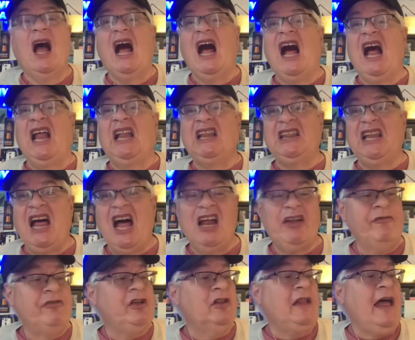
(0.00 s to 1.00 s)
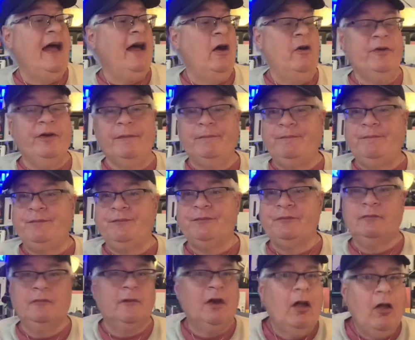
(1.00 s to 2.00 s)
A lot of cloud.
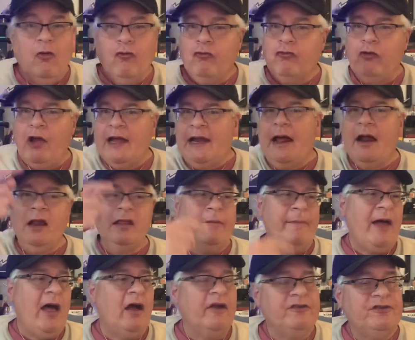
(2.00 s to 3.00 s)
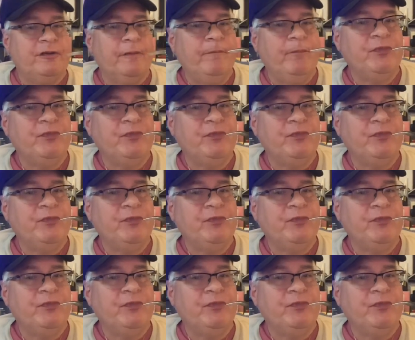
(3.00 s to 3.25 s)
Right out of the box.